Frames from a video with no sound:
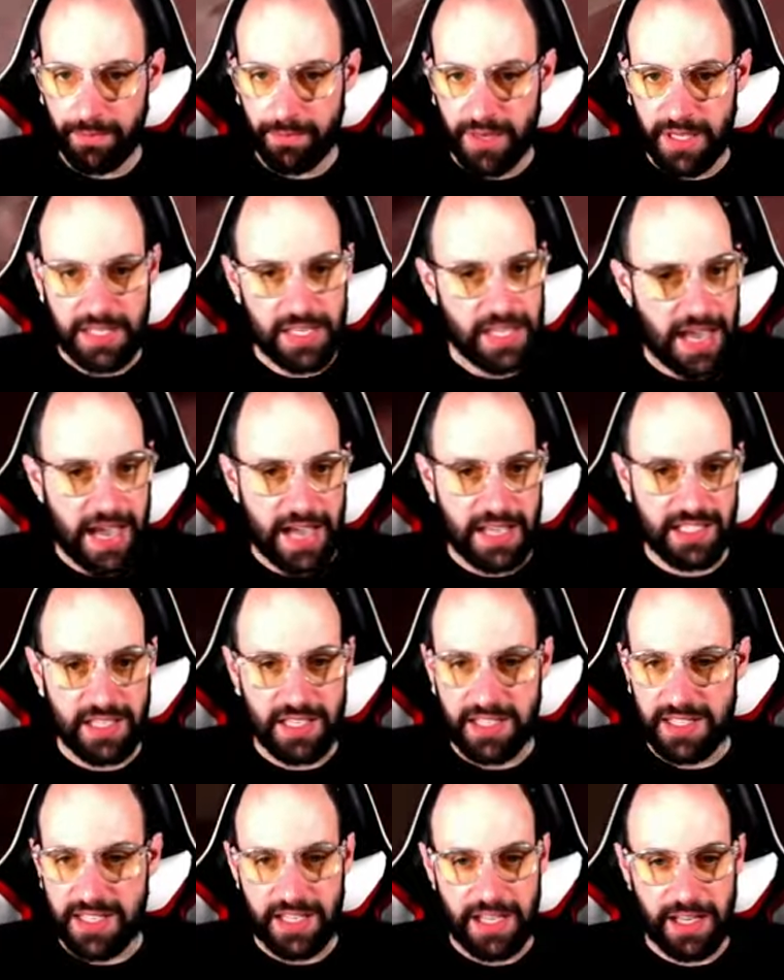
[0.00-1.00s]
But yeah, as
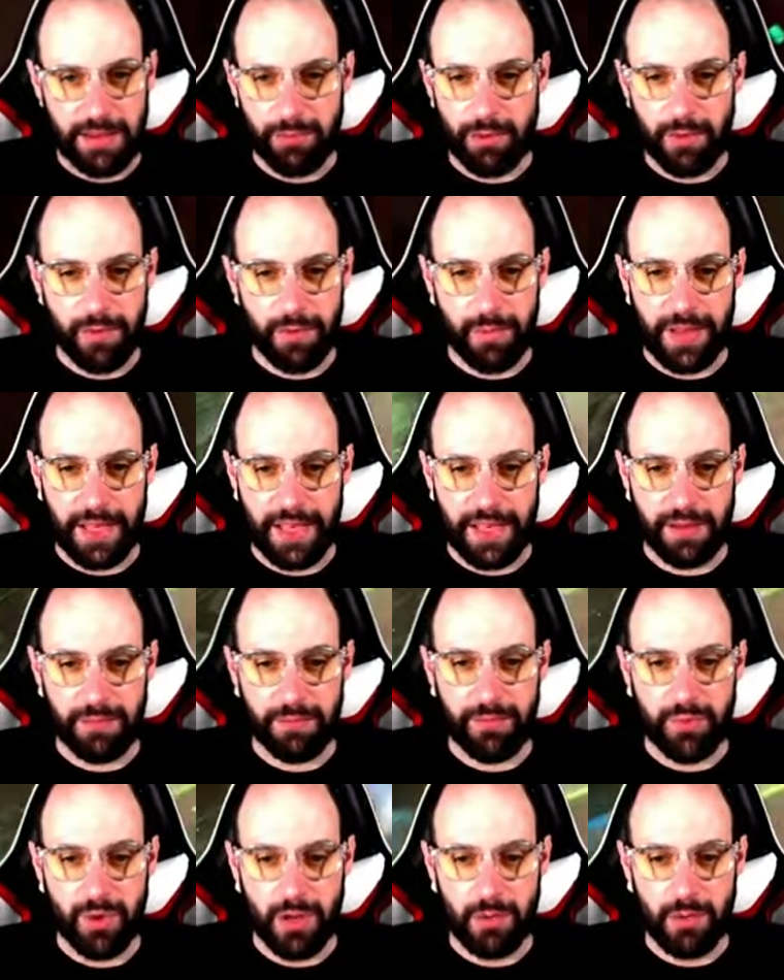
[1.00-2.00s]
I said, I will be
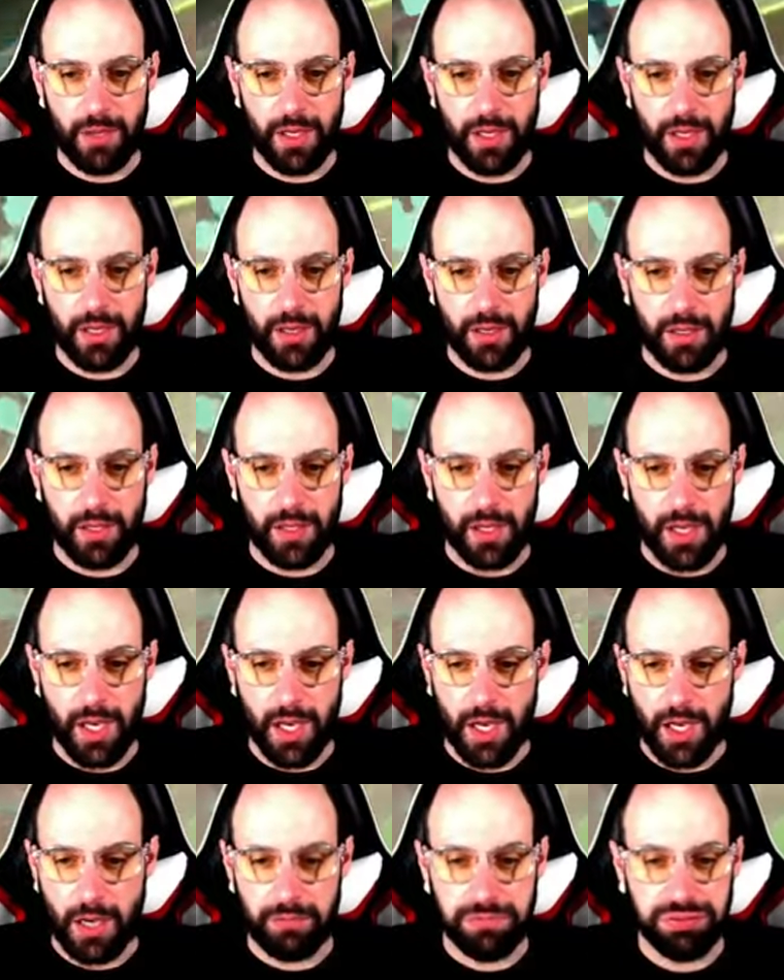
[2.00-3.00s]
playing probably,
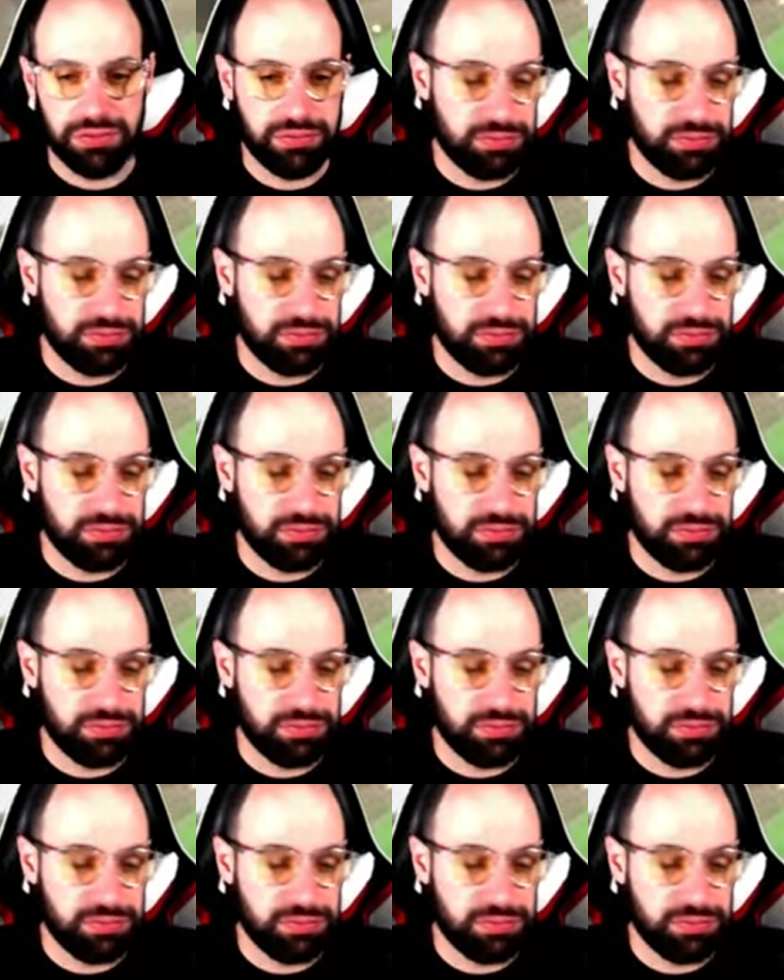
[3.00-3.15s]
yeah,